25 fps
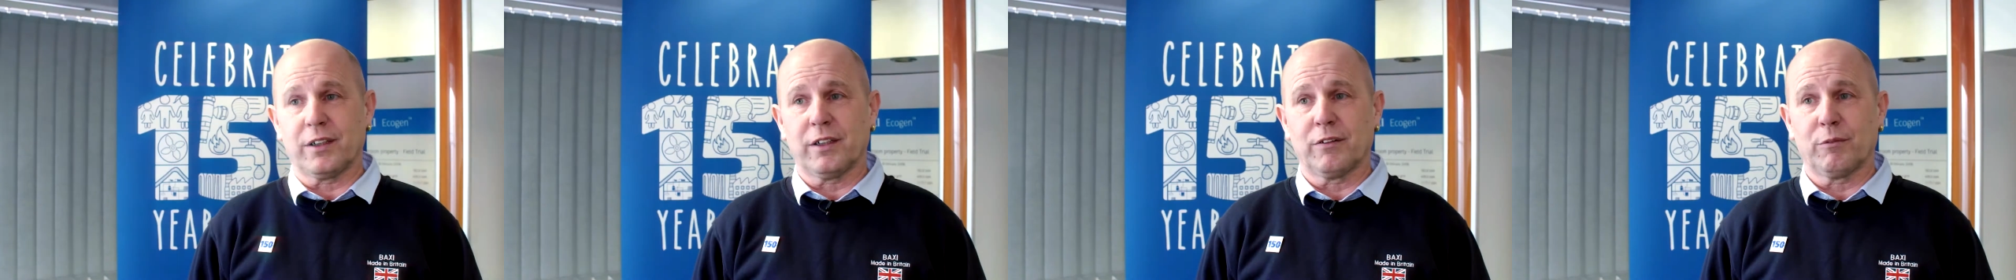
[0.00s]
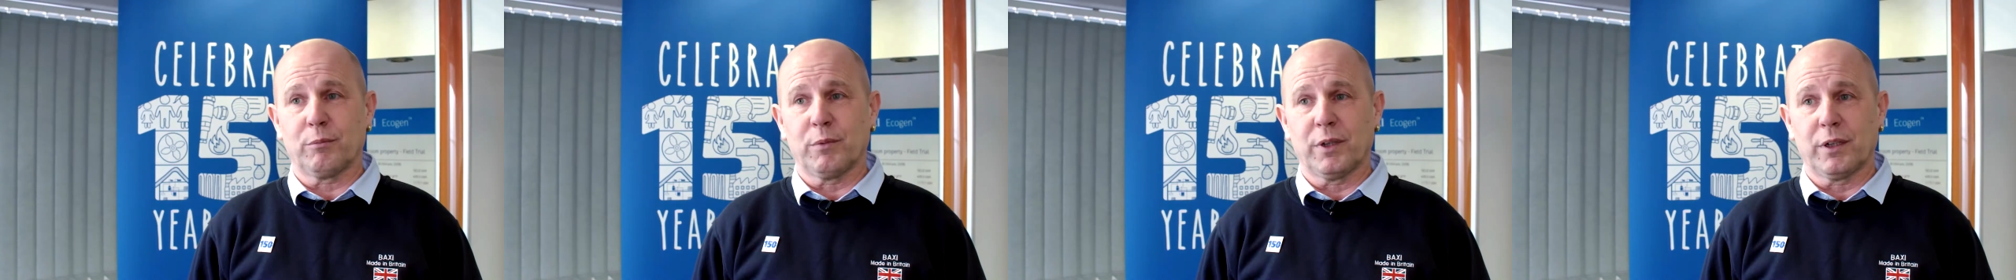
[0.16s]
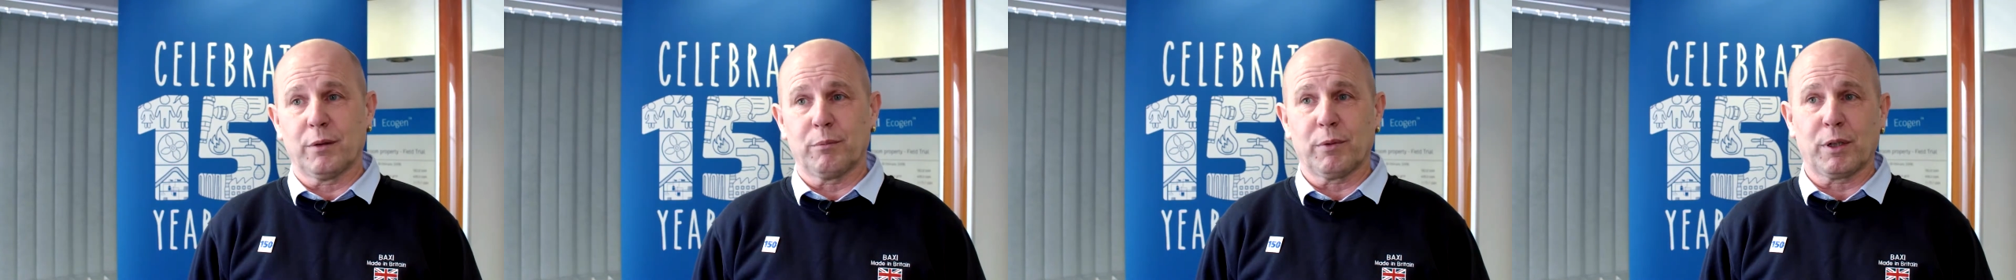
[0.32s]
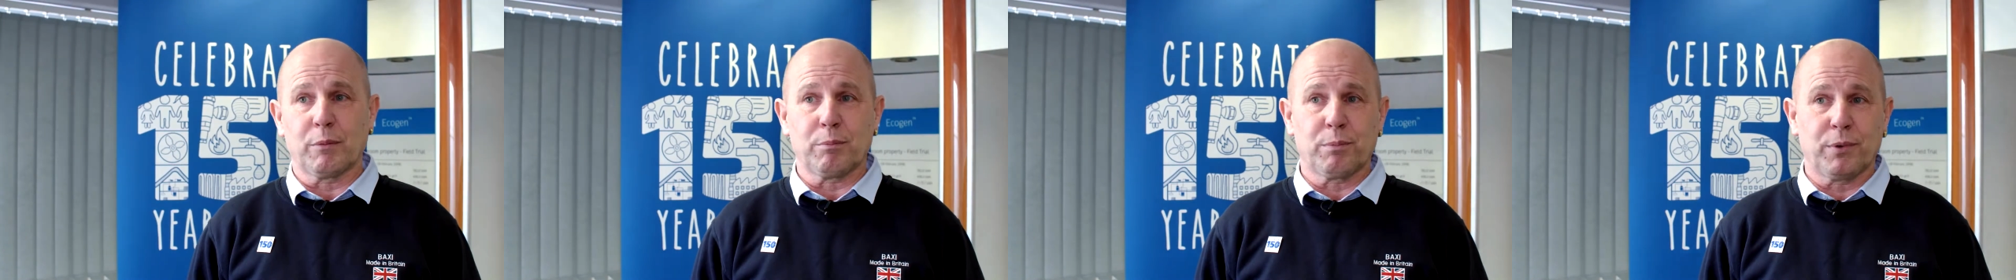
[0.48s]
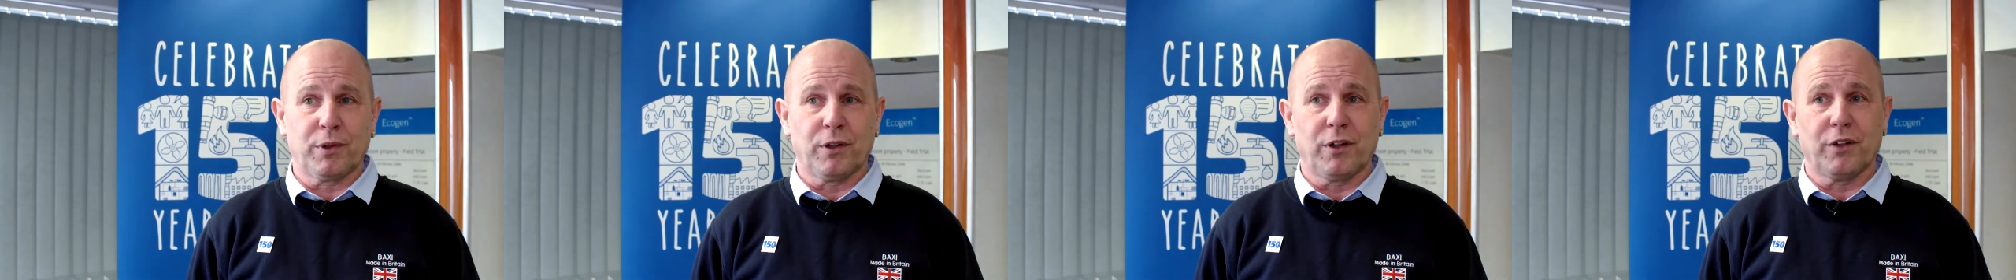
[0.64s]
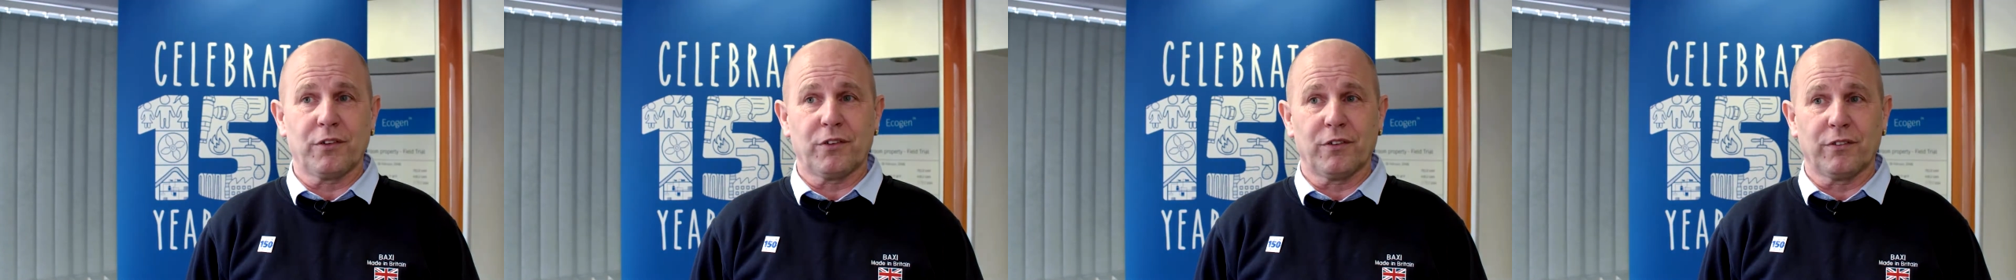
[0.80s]
have been a big
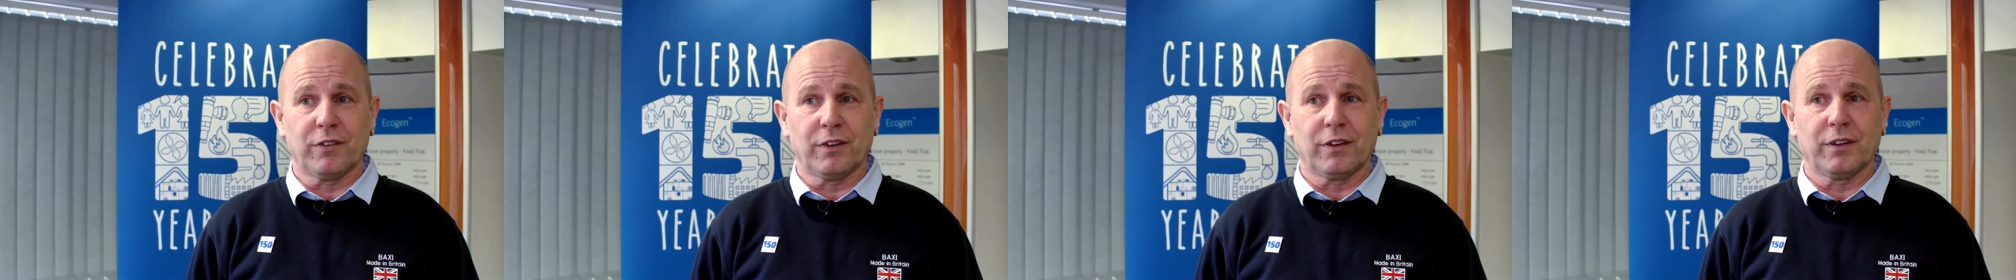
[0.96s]
part of